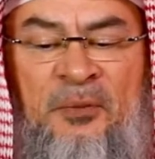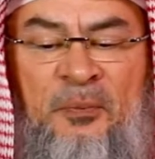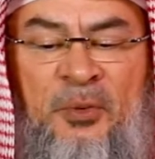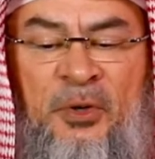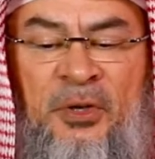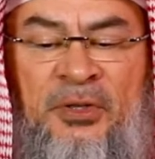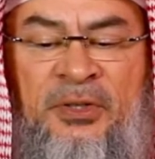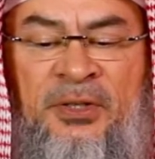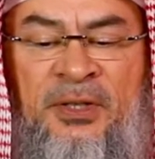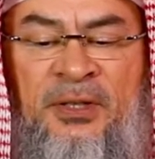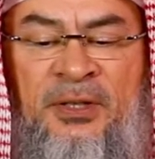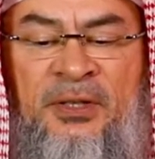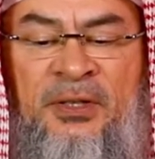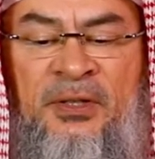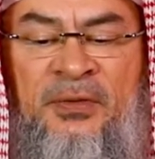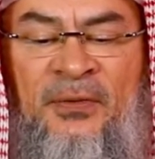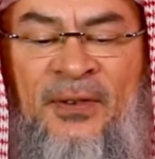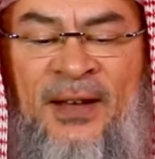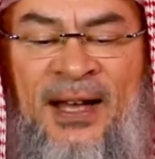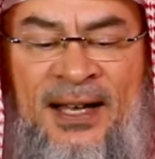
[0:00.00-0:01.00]
a
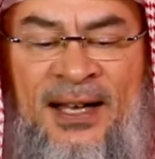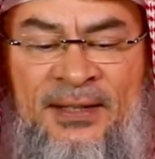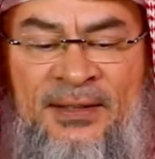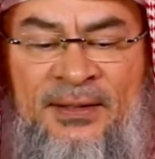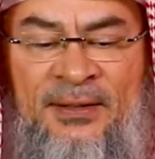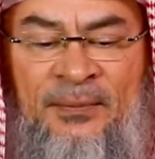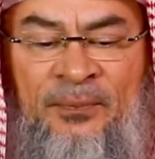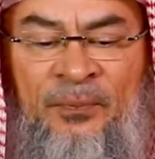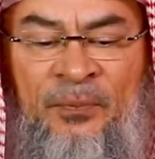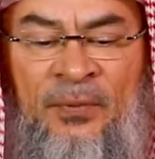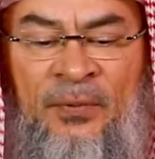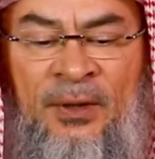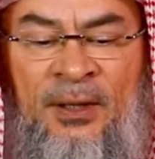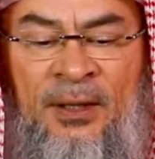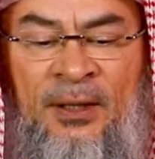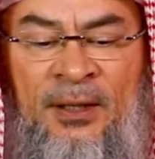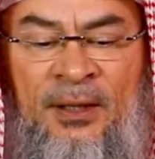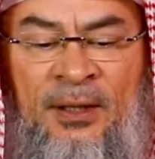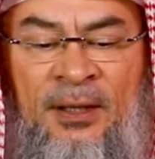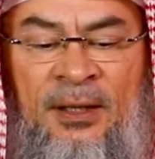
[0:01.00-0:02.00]
person's fast?
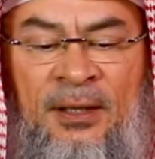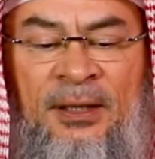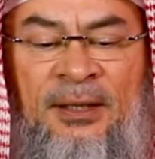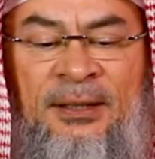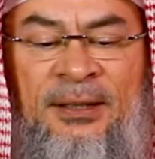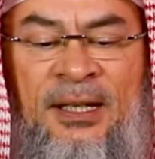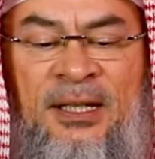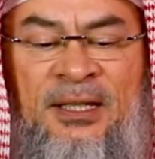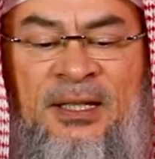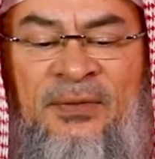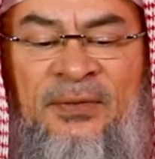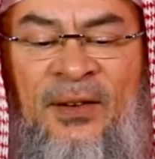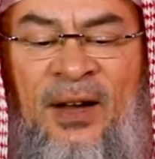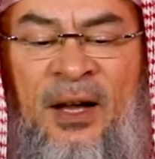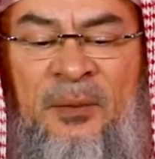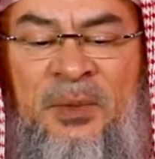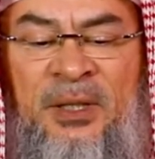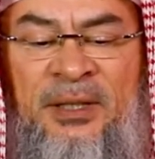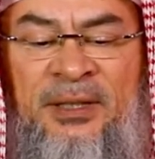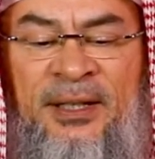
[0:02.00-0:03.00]
Does
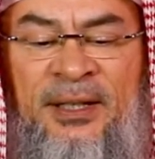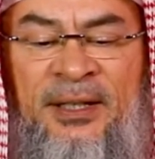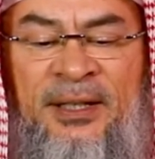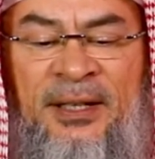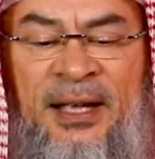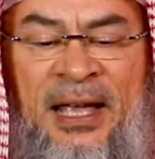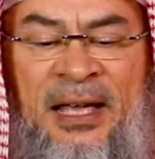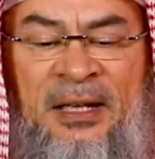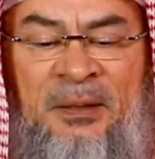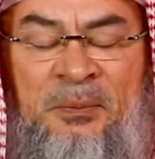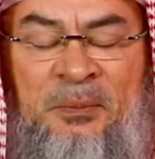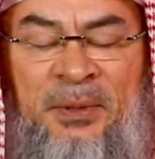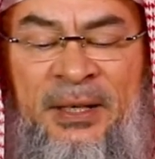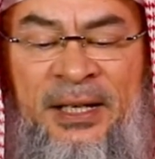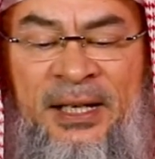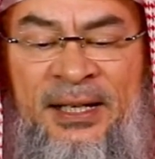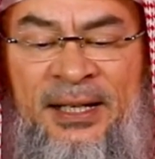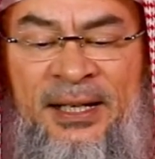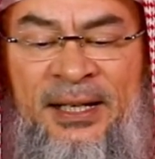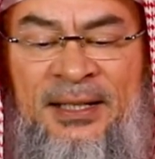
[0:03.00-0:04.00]
vomiting and
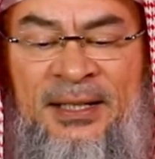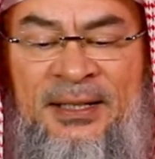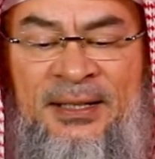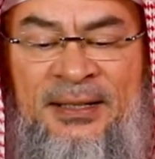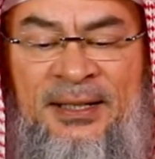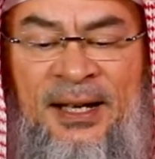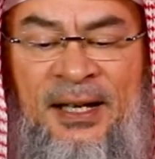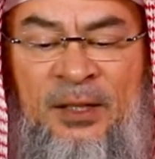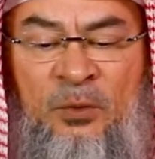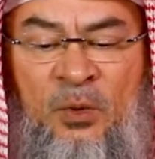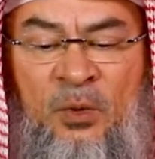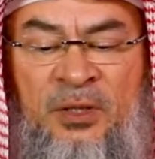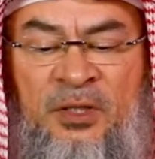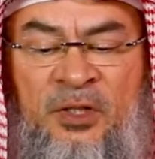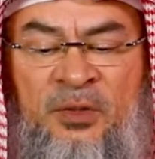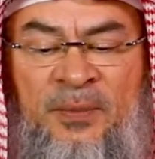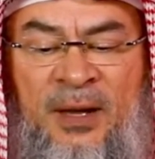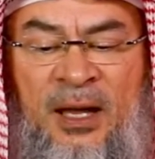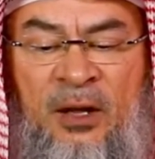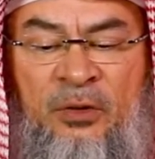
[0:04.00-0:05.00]
bleeding inside
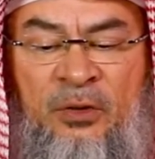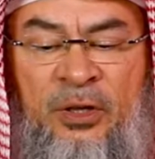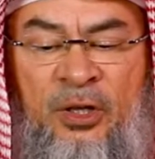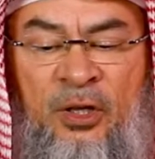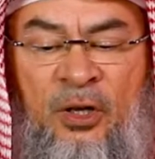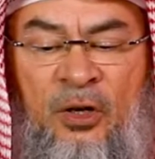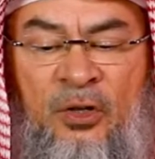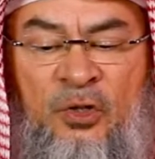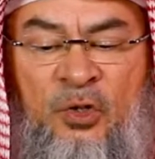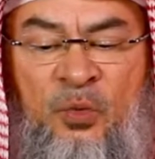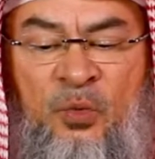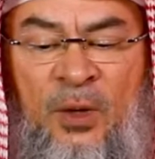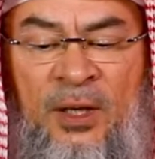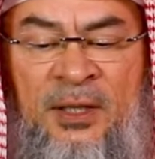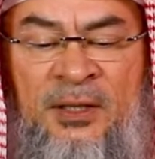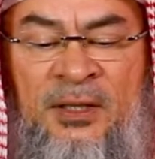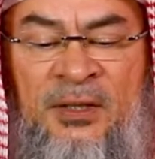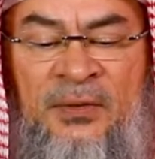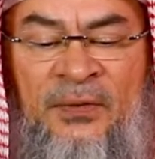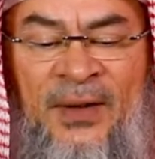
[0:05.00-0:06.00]
one's mouth cause
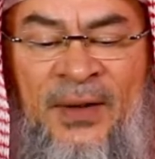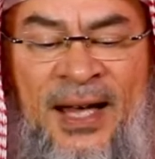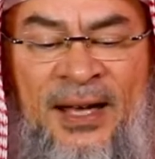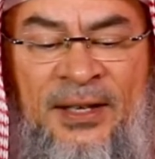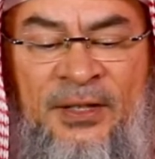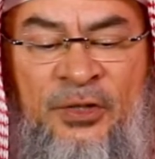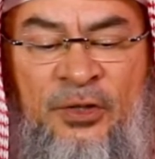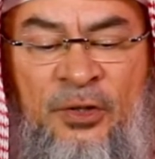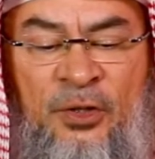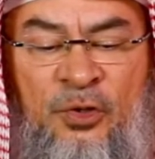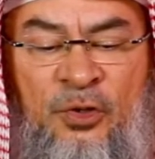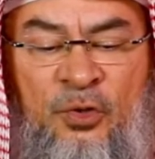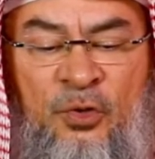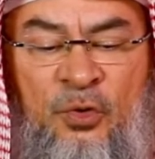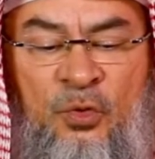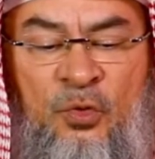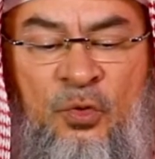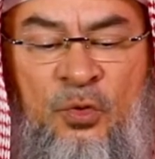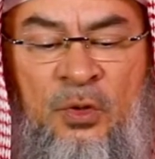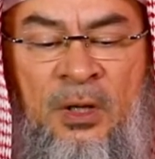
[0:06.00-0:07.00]
one's fast
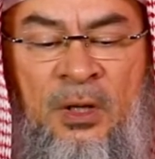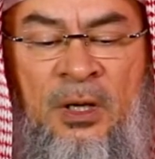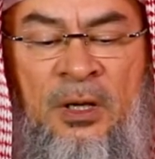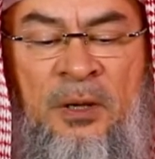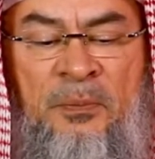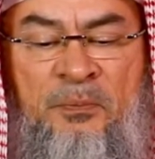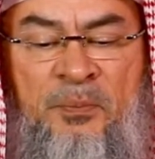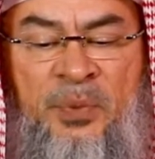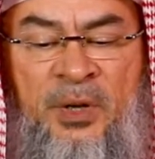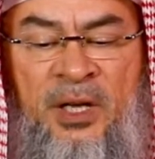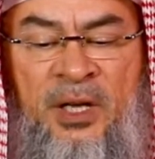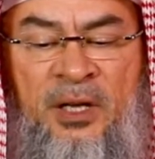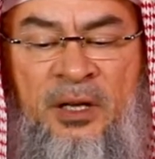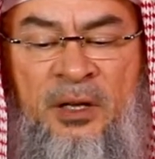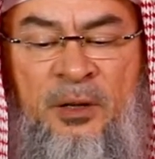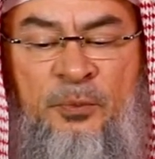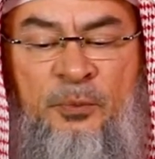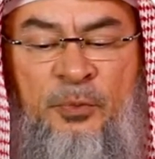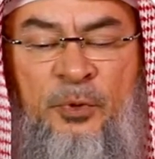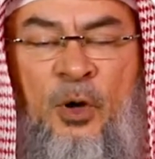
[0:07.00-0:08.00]
to
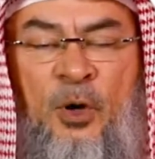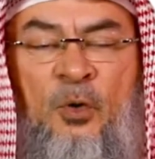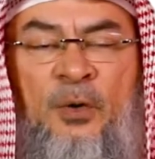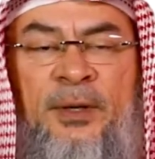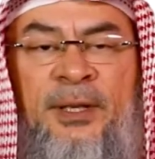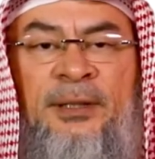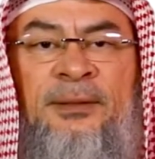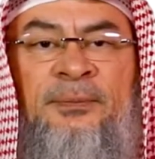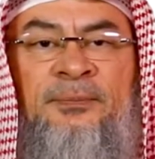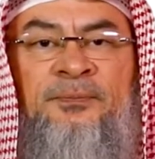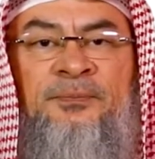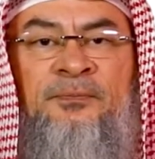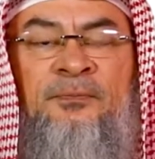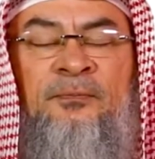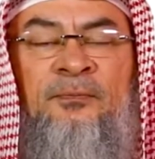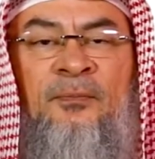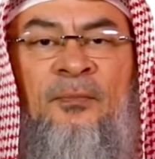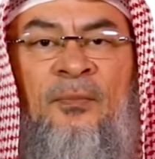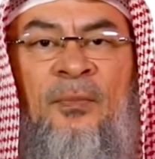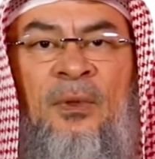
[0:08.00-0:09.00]
be broken?
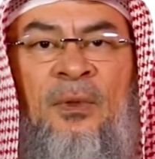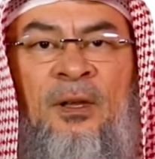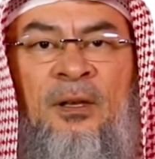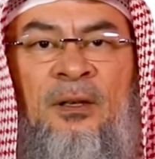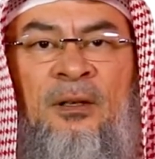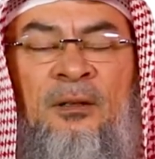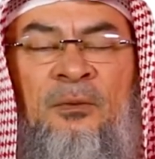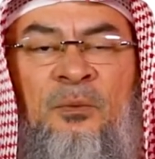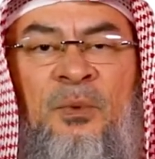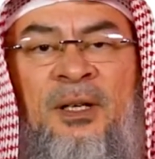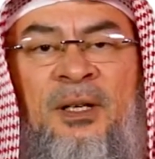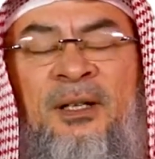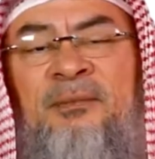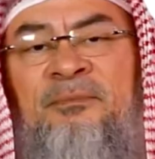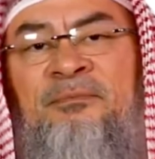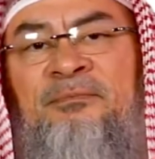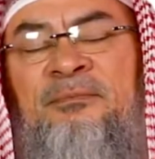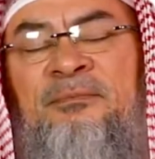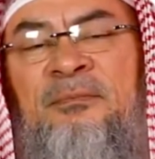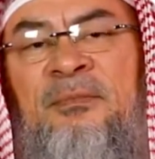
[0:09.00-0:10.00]

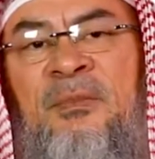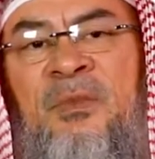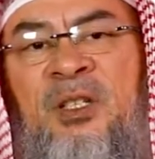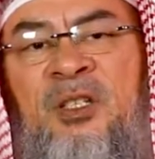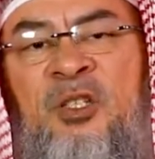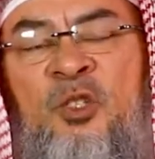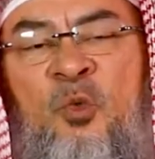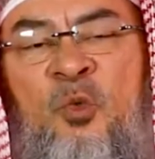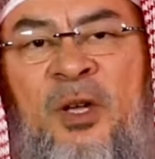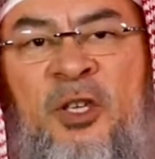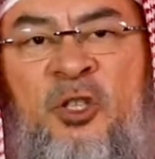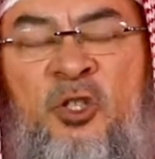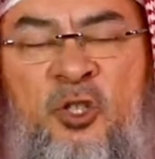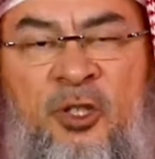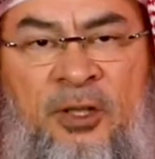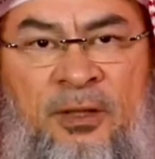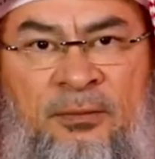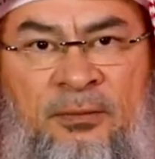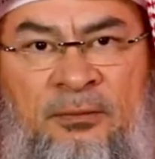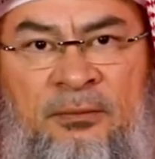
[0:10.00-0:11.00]
Well, this
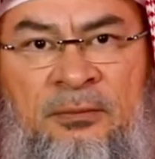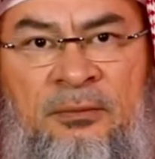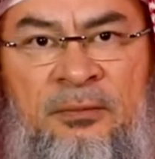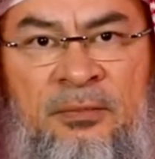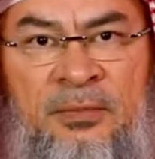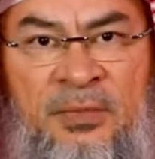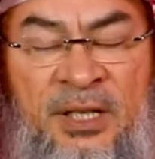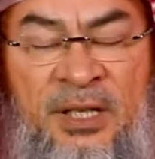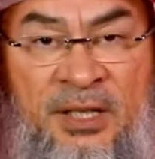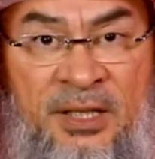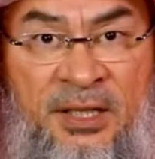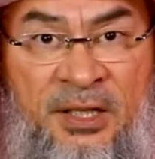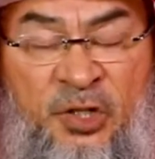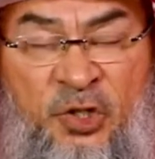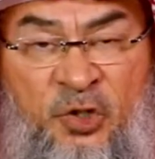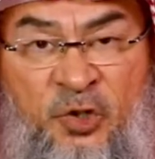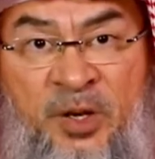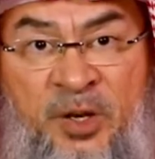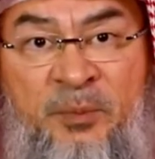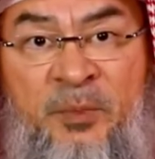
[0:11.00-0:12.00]
question is
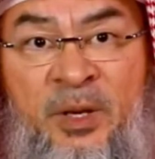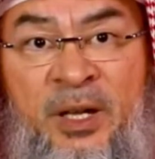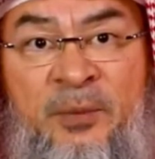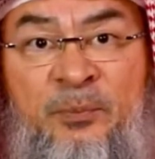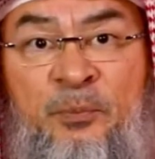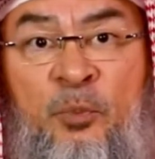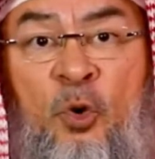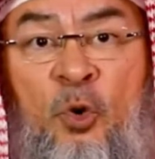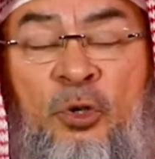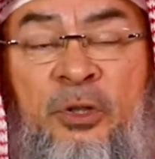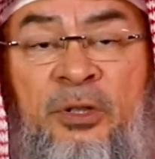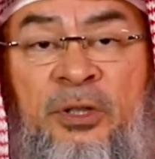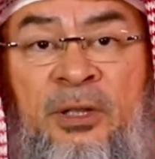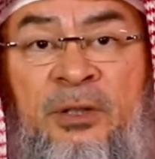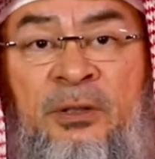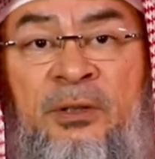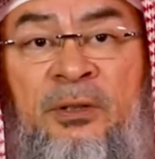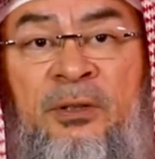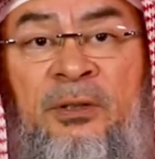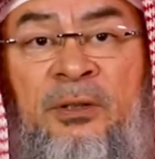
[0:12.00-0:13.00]
extremely
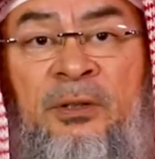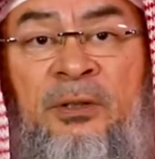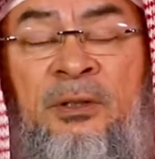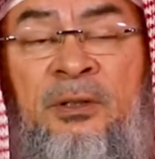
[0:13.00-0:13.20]
important